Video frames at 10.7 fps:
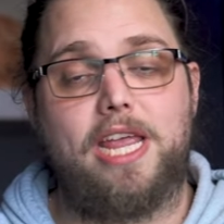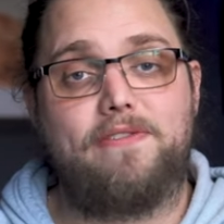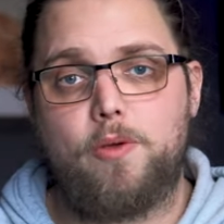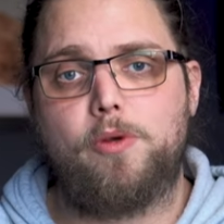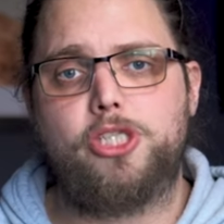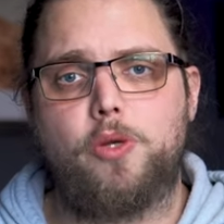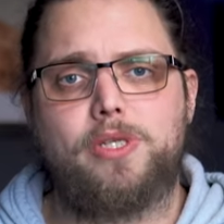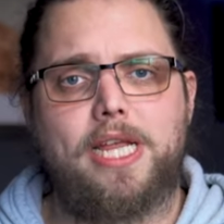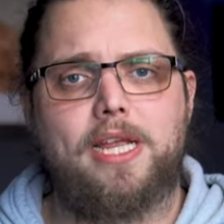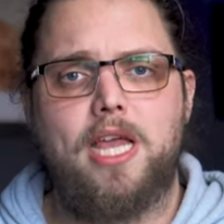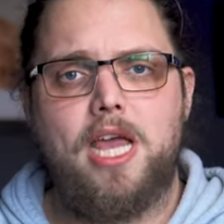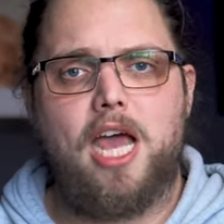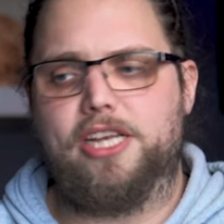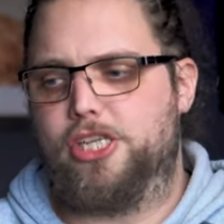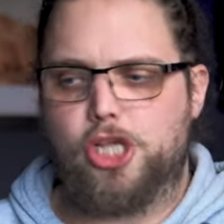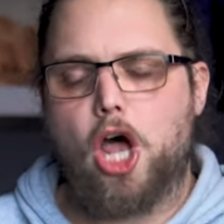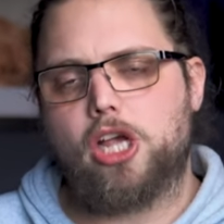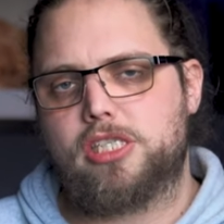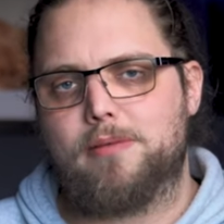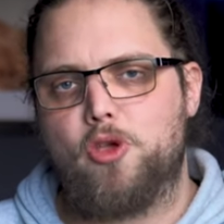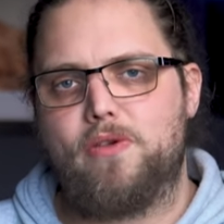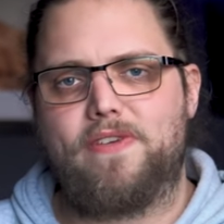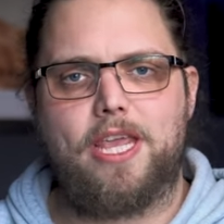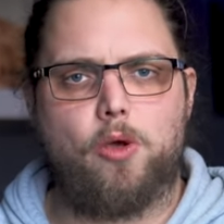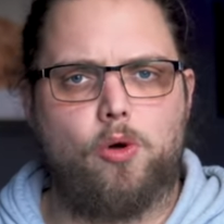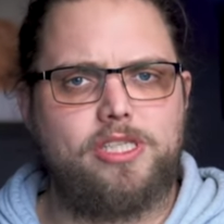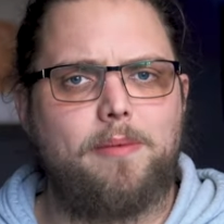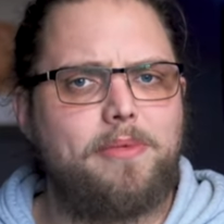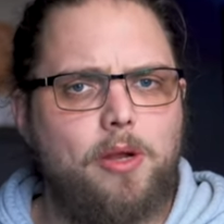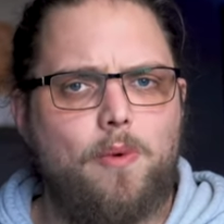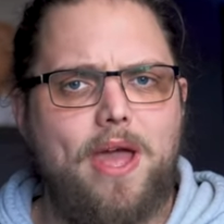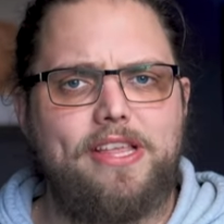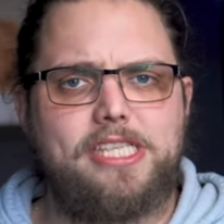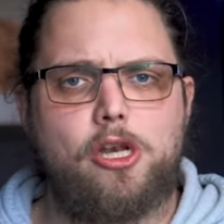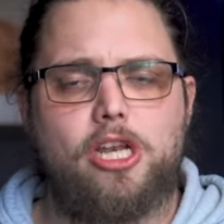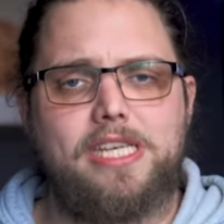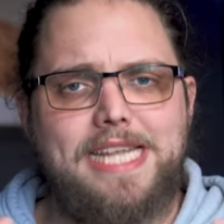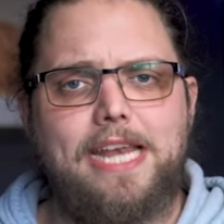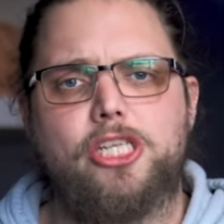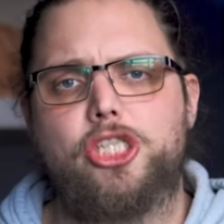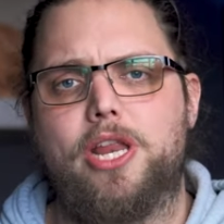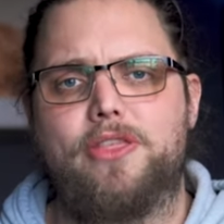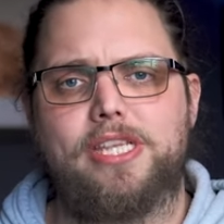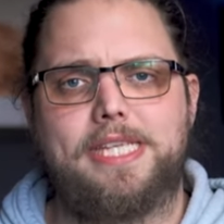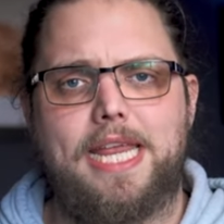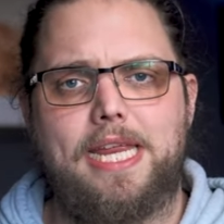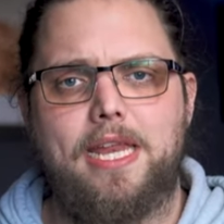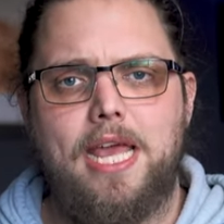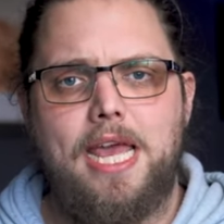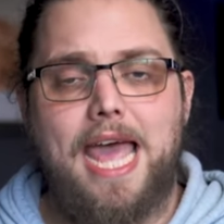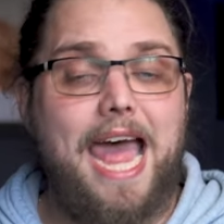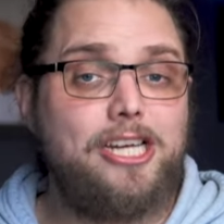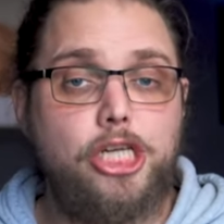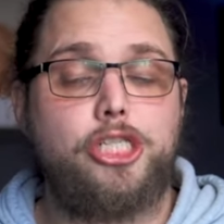If you were shooting a disaster movie or something where there's a lot of tension in the scene, actually